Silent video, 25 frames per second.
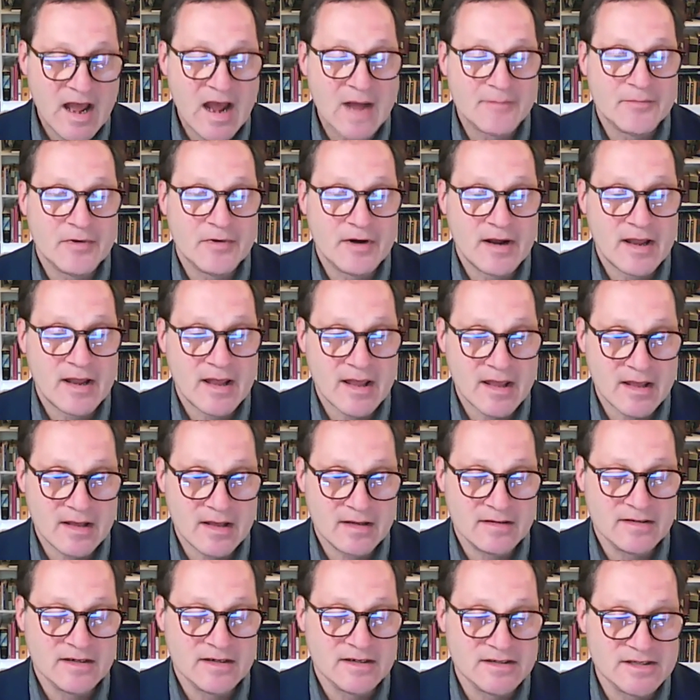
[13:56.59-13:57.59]

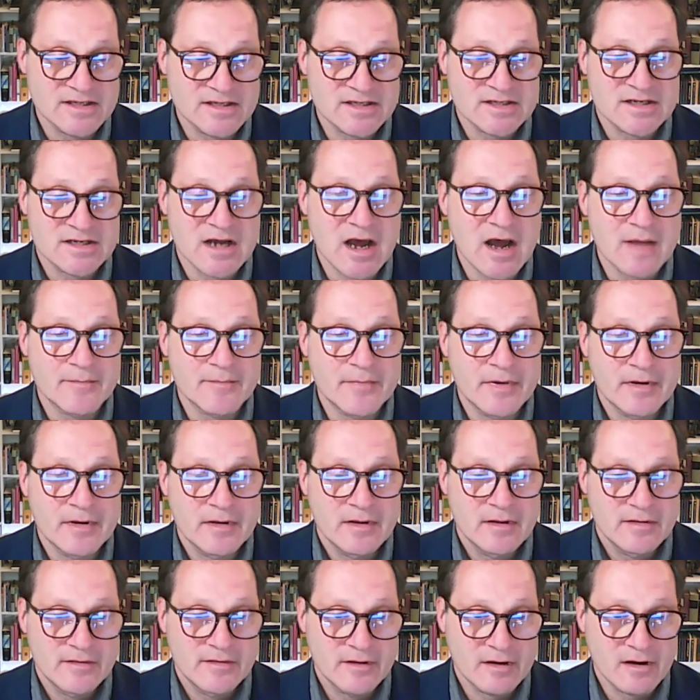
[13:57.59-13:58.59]
apprehend and stop
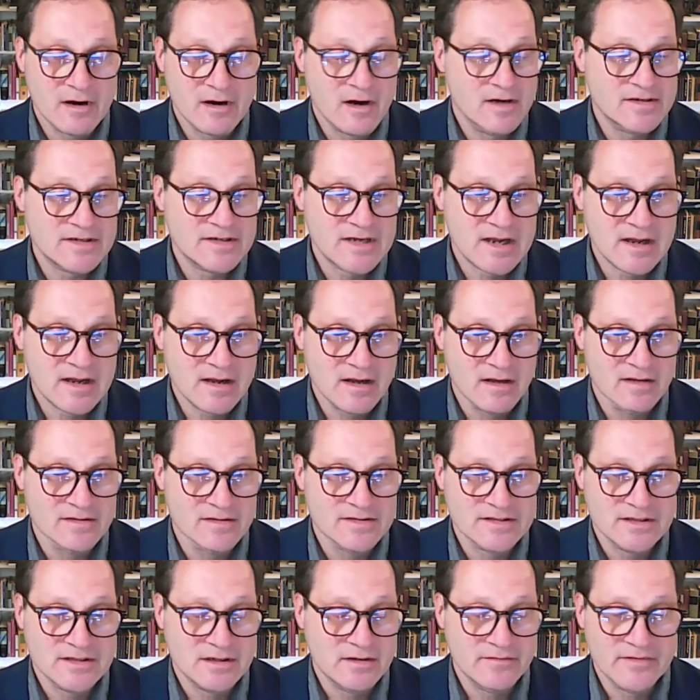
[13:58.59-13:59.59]
the
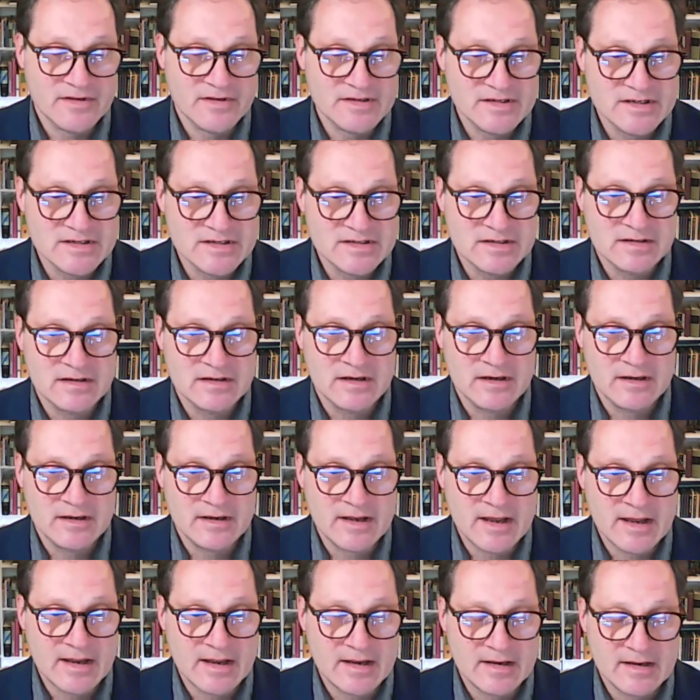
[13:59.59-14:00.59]
cartels. This is
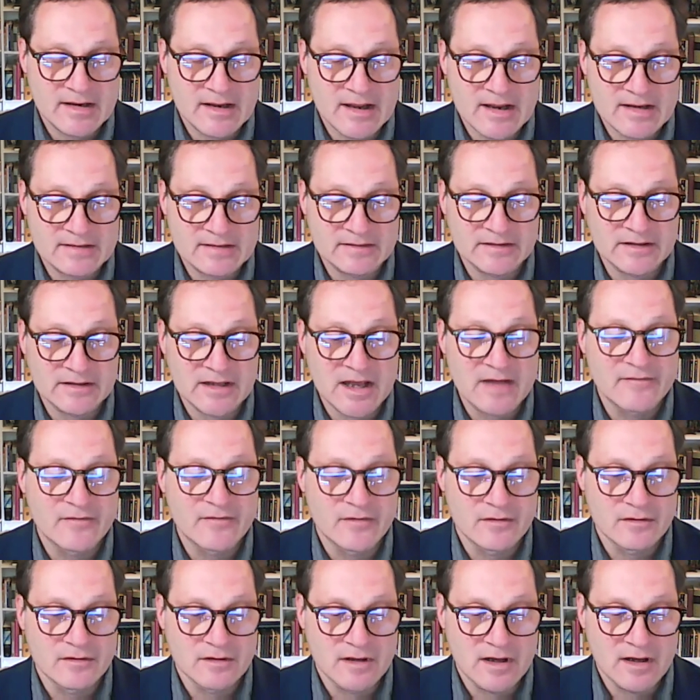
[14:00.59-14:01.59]
a
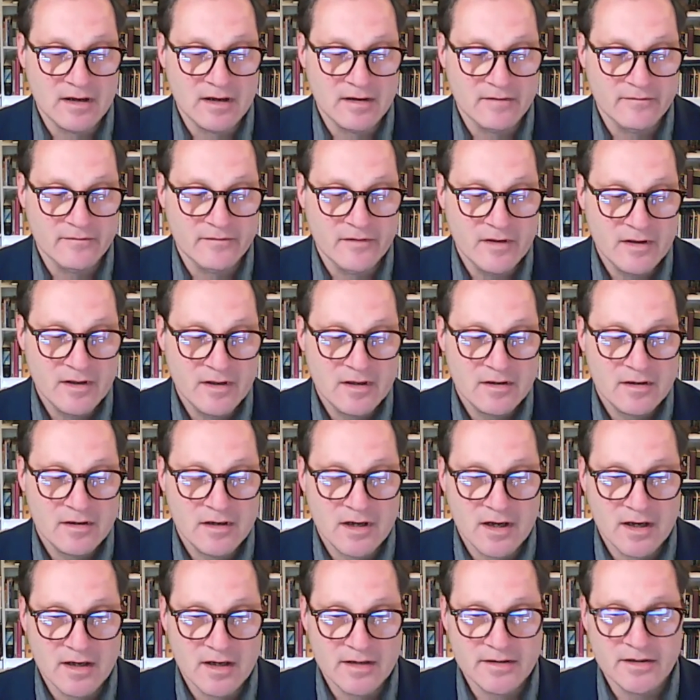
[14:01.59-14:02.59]
level of
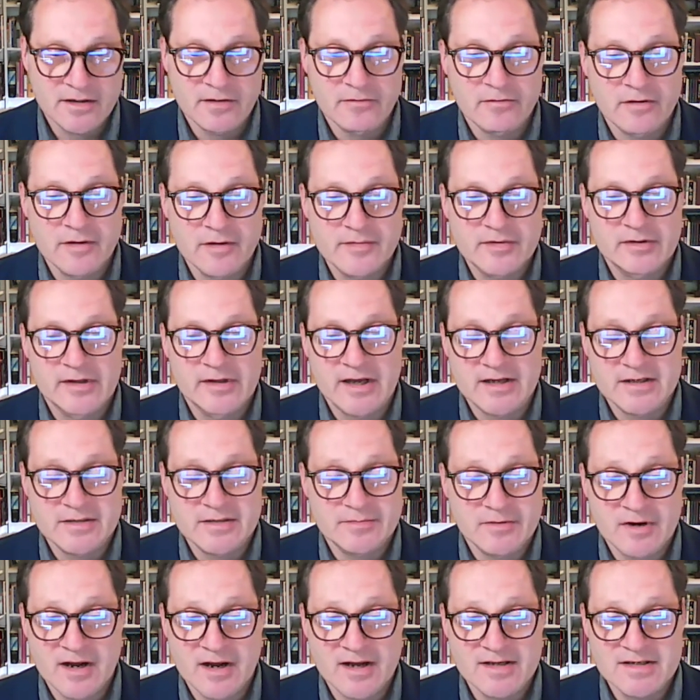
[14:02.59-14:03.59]
criminal
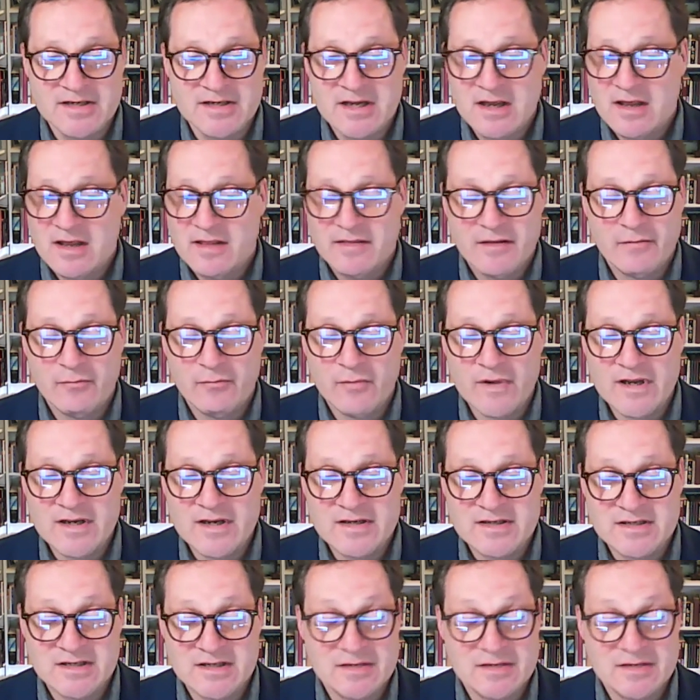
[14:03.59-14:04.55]
enterprise that we